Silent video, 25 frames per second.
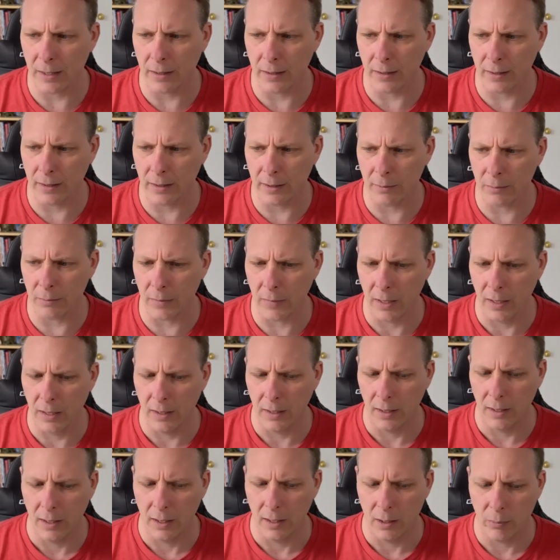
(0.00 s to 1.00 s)

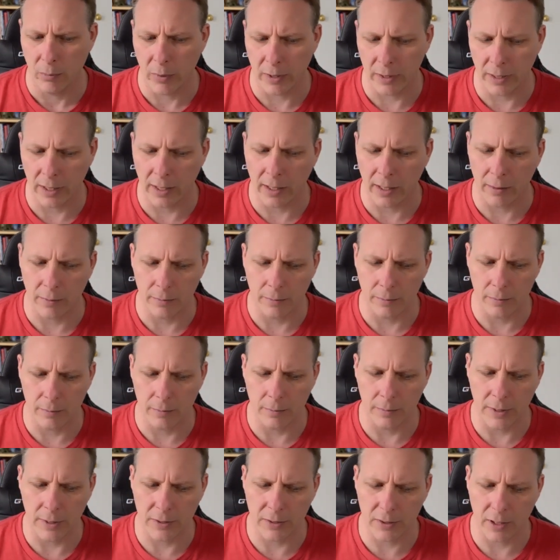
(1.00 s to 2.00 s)
But yeah,
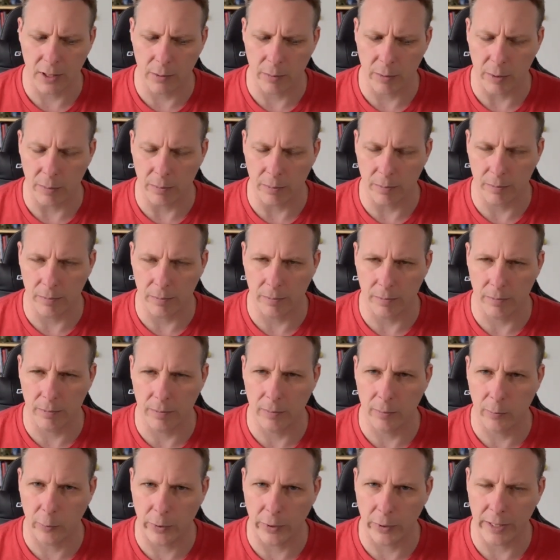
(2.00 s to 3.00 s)
it's going to be
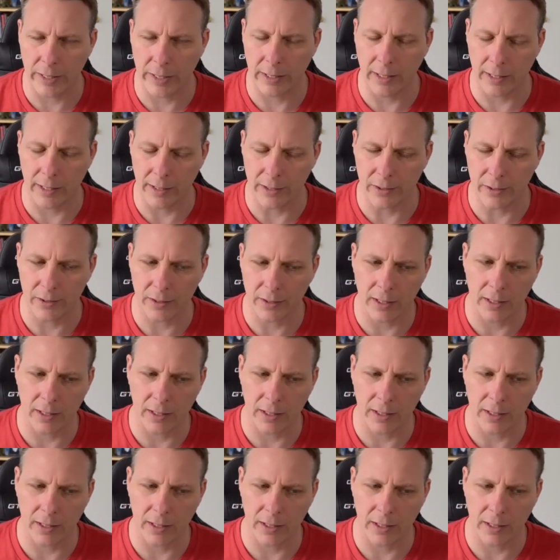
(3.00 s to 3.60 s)
pretty nice.